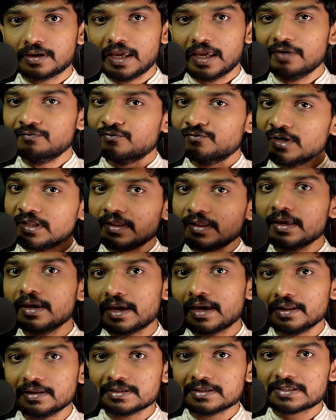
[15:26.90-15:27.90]
Everything
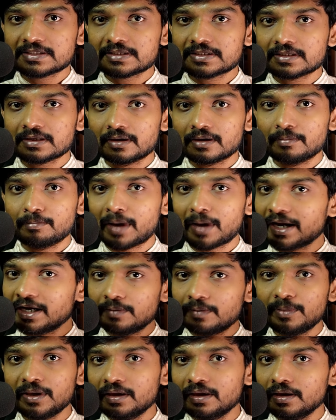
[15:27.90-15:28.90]
else
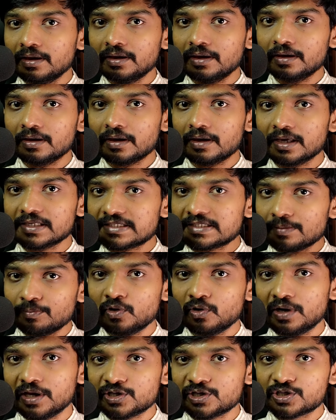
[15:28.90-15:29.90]
might be a
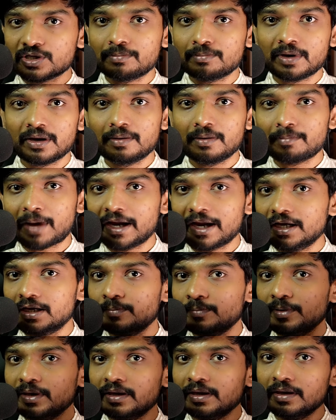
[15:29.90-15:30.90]
simulation,
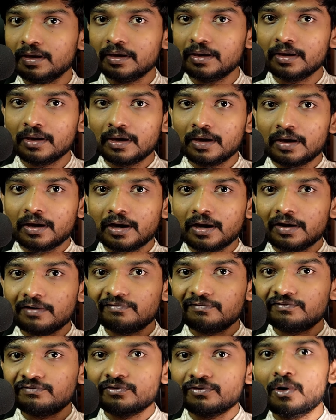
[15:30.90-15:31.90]
might be a
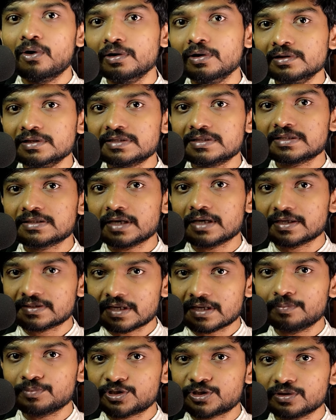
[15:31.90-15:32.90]
false
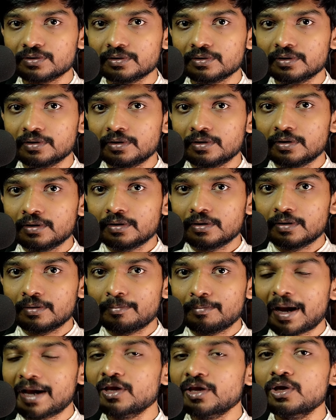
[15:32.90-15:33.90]
assumption.
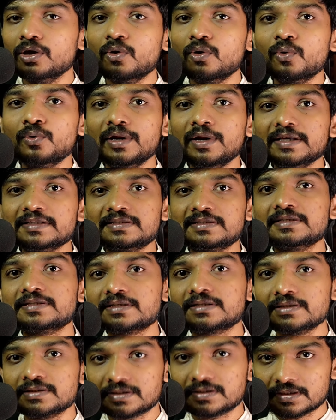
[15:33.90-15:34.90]
My own
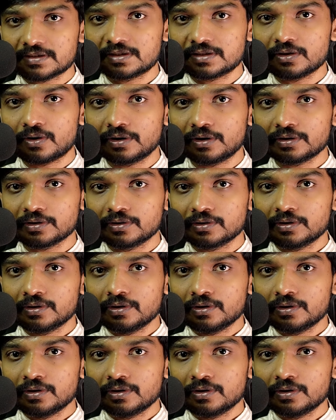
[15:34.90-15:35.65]
existence is not.